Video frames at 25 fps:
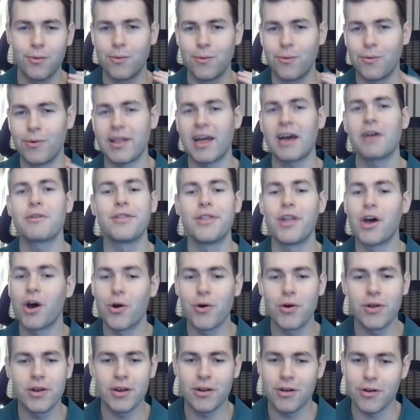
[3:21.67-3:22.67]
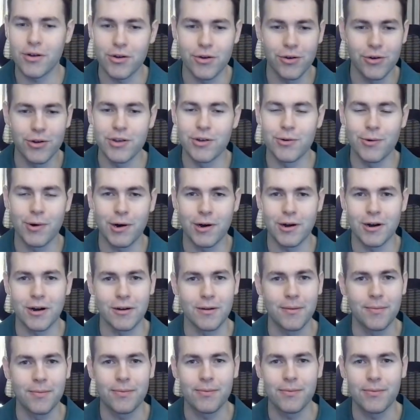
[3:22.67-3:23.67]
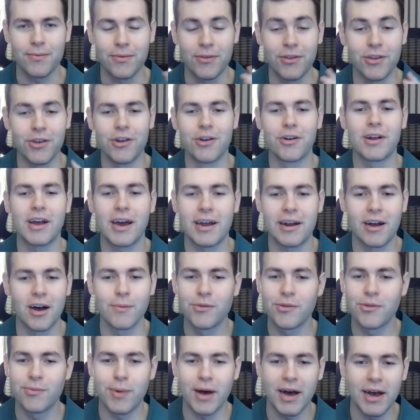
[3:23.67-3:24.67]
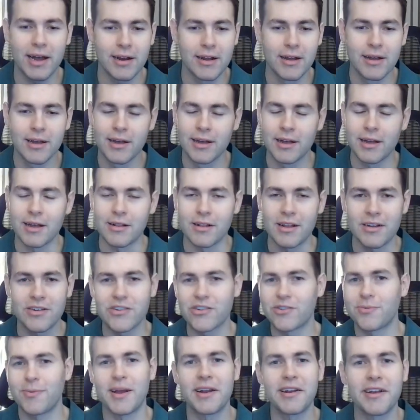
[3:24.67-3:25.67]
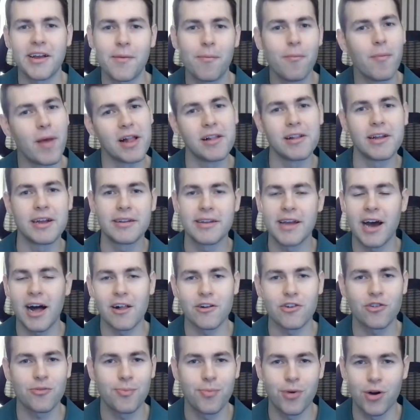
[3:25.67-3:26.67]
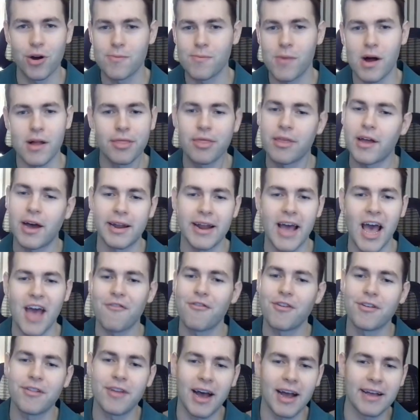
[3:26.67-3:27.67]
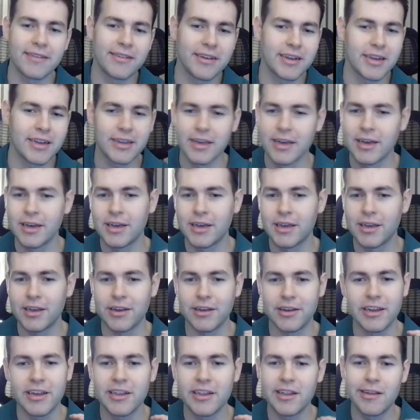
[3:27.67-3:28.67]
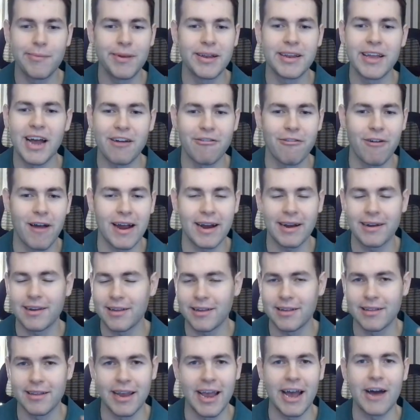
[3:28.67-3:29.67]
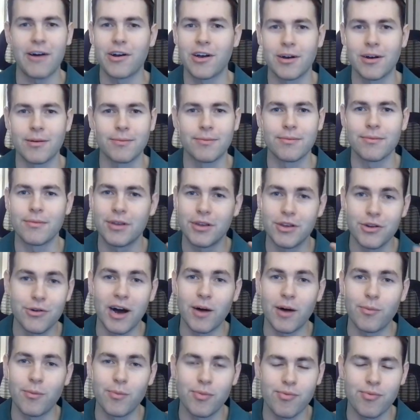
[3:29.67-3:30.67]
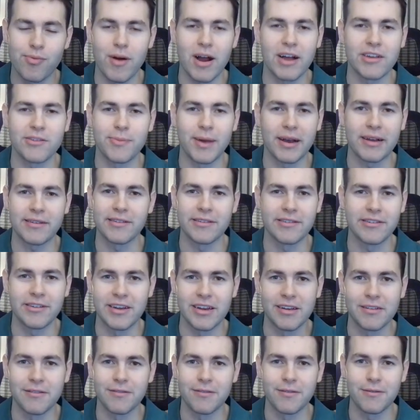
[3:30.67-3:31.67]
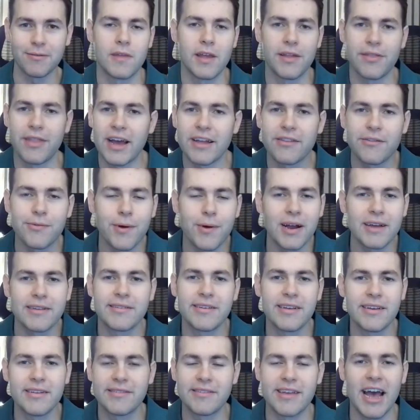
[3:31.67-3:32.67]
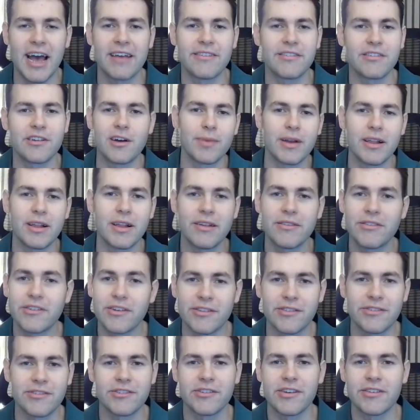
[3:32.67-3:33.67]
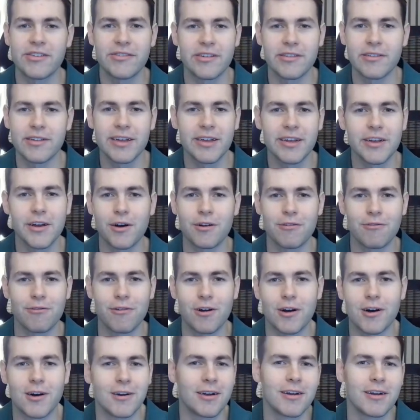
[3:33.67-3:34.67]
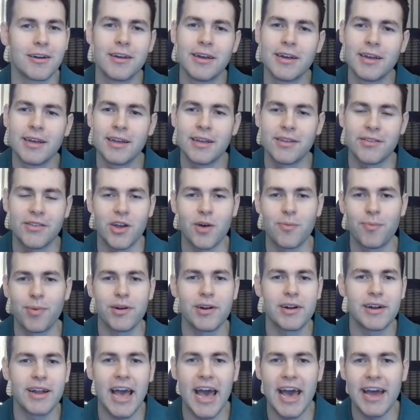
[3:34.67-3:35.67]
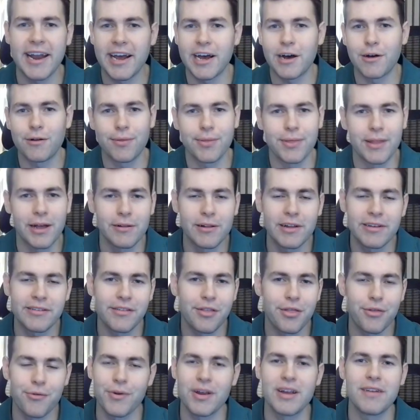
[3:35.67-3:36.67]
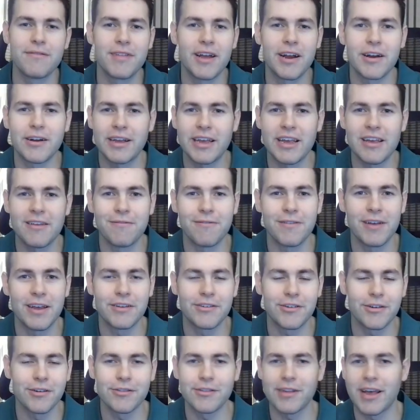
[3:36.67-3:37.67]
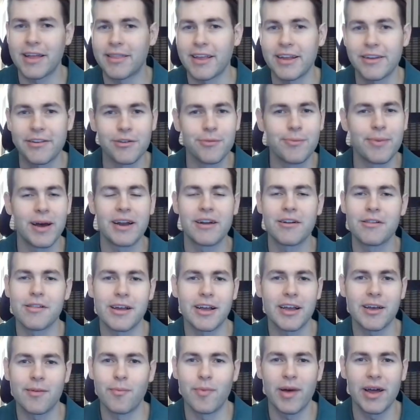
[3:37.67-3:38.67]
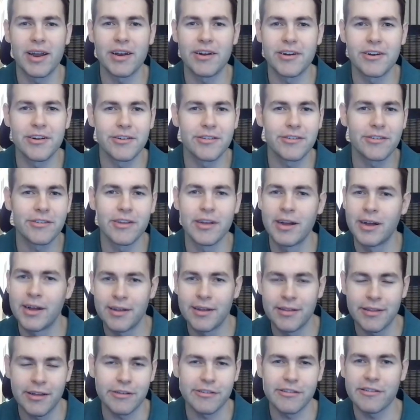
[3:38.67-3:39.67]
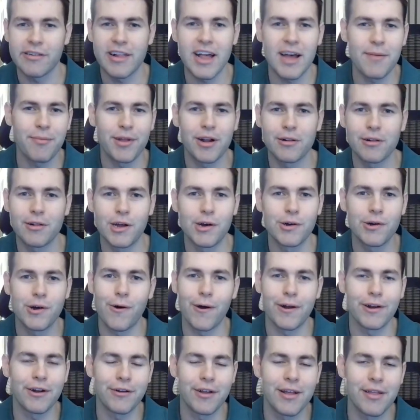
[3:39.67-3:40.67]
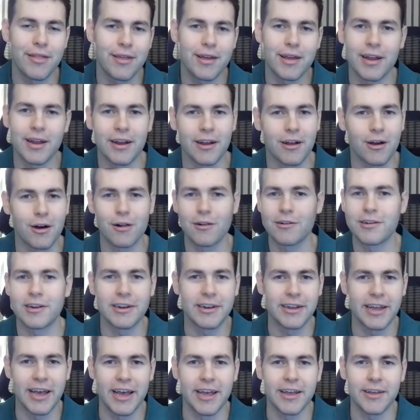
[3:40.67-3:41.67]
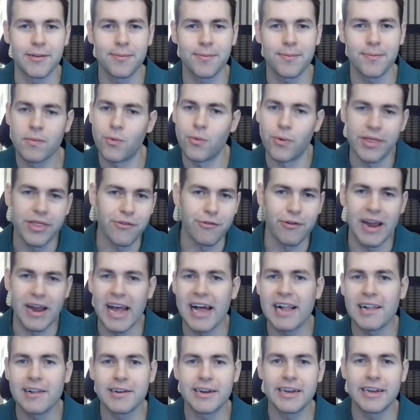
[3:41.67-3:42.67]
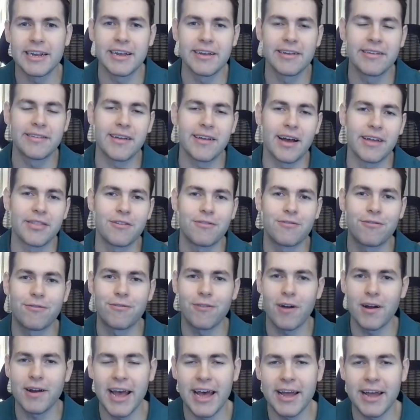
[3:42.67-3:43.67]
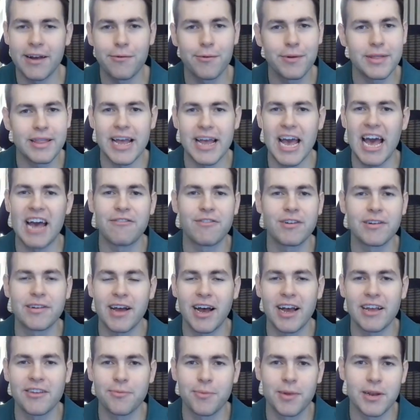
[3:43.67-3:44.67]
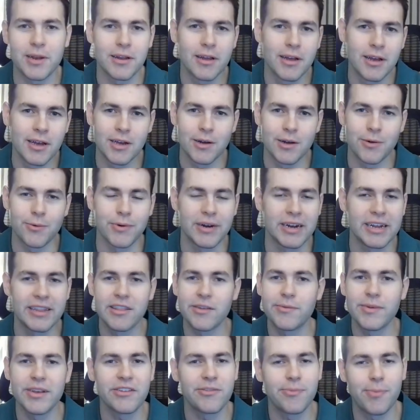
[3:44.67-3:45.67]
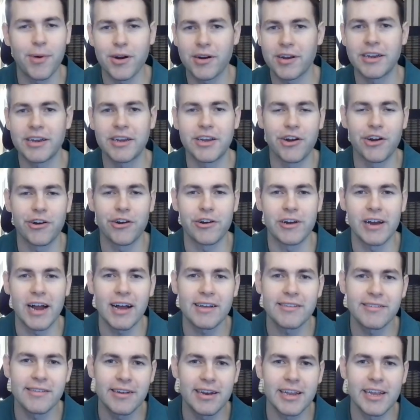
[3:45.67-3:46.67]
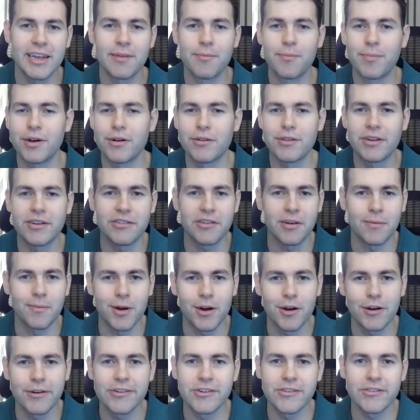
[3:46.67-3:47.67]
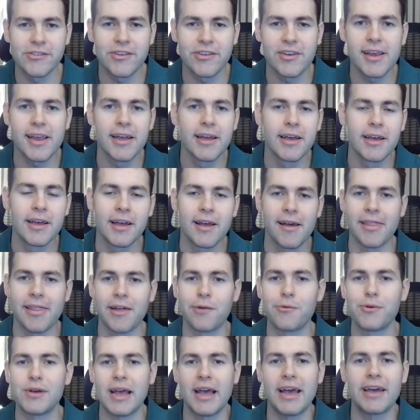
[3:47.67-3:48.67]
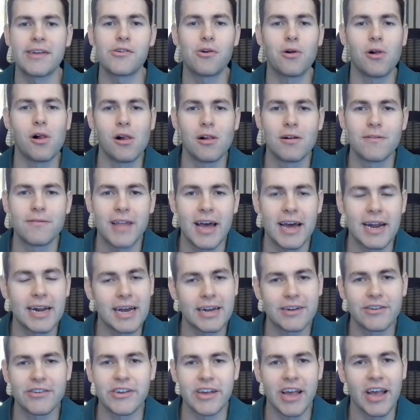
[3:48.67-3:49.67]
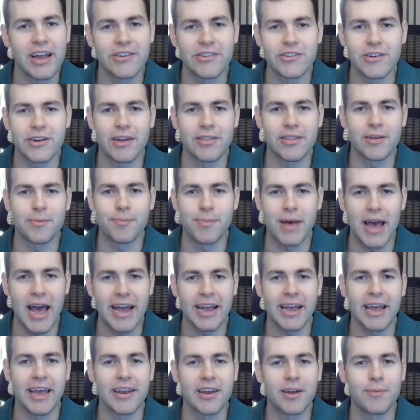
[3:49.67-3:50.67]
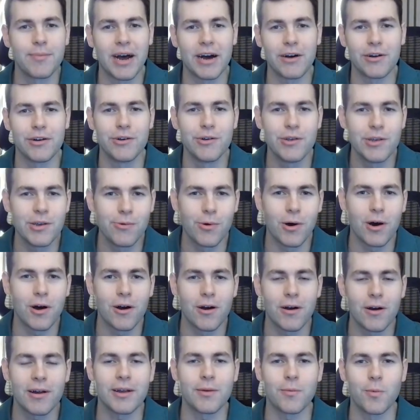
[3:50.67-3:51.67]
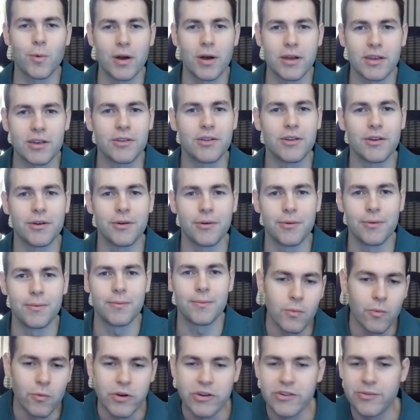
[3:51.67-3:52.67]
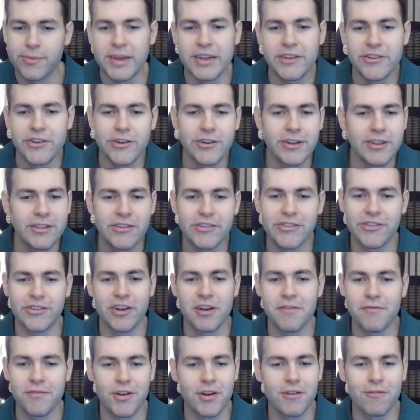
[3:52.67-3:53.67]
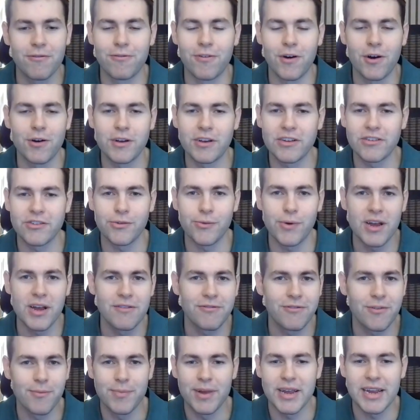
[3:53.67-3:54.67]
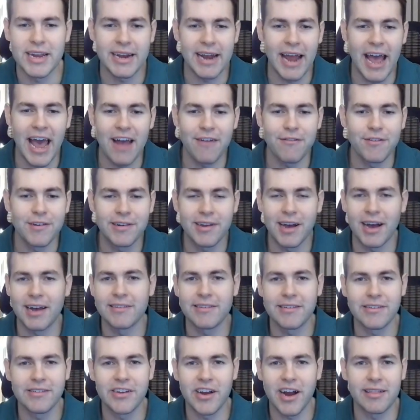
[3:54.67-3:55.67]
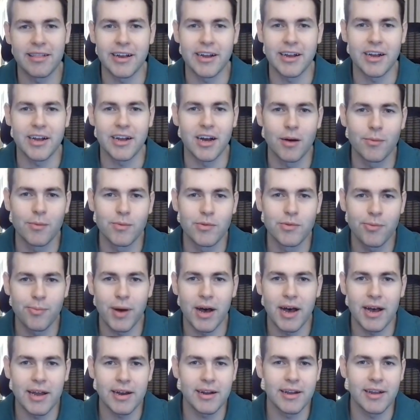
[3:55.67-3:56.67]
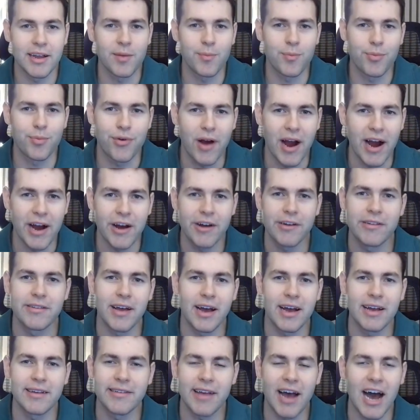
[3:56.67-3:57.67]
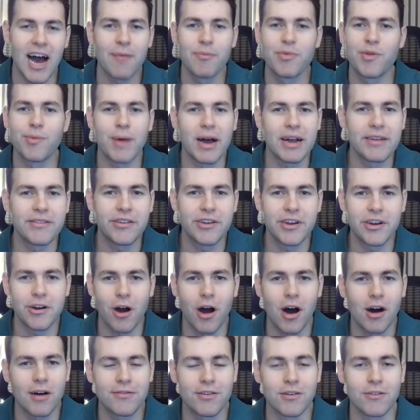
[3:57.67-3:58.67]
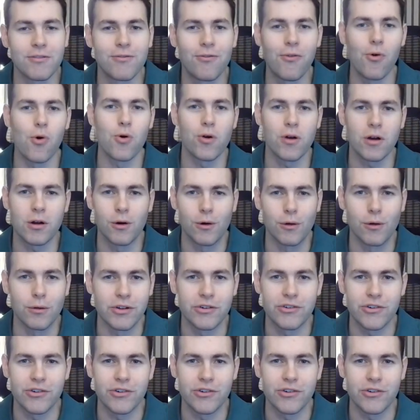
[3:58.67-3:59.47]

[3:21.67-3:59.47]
Without knowing who you are, you're not HubSpot. Unless you're spending $1 million per month on advertising, you need to be direct in the outcome you help prospects achieve. And that's where I see SaaS companies consistently going wrong. So they'll put an ad out, they'll list 3 of their key features that they do better than competitors, they'll slap their logo underneath it and call it a day. When the reality is, on the front end with the advertisement, we need to be sparking curiosity and building some urgency, and then we handle all of that education on the back end about who you are and what you do. Which means you need to shift your focus away from being an advertising giant like HubSpot and prioritize optimizing your offer for cold